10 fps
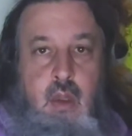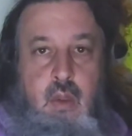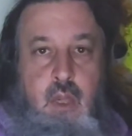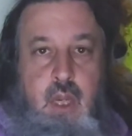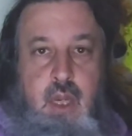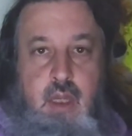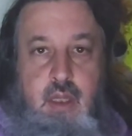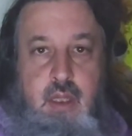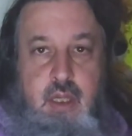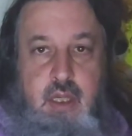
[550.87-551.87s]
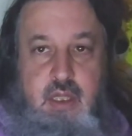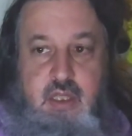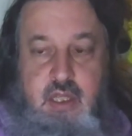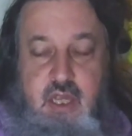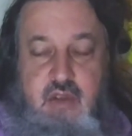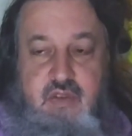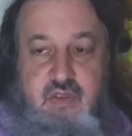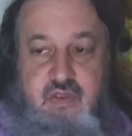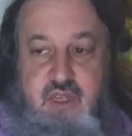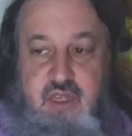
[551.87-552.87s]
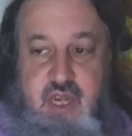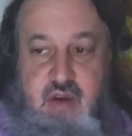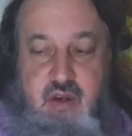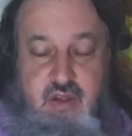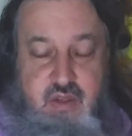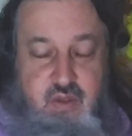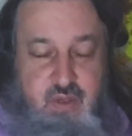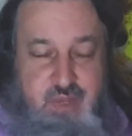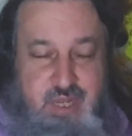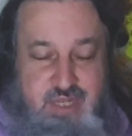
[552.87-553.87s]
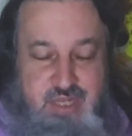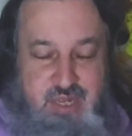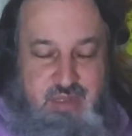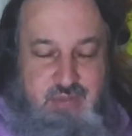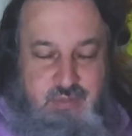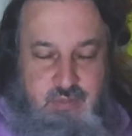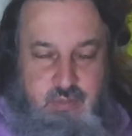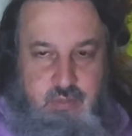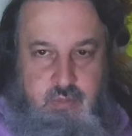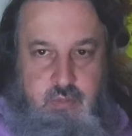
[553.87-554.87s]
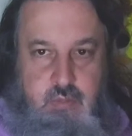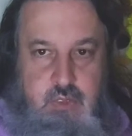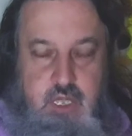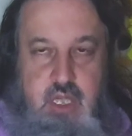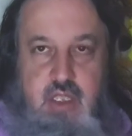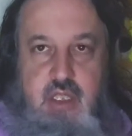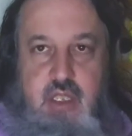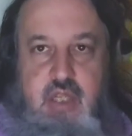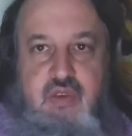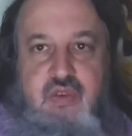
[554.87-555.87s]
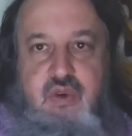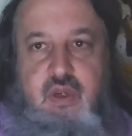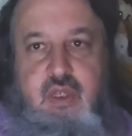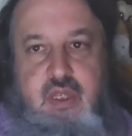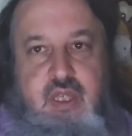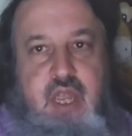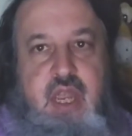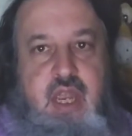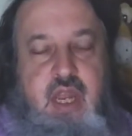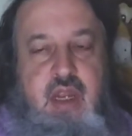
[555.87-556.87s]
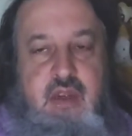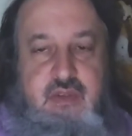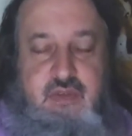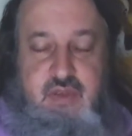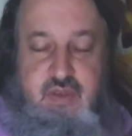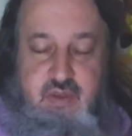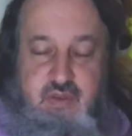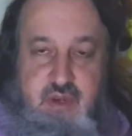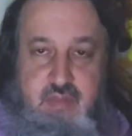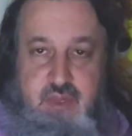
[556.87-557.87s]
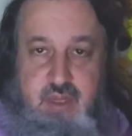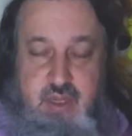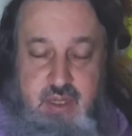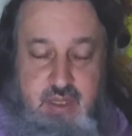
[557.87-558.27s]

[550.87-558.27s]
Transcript: Well, it is uh, 15 hours and 3 minutes into the fourth day of November.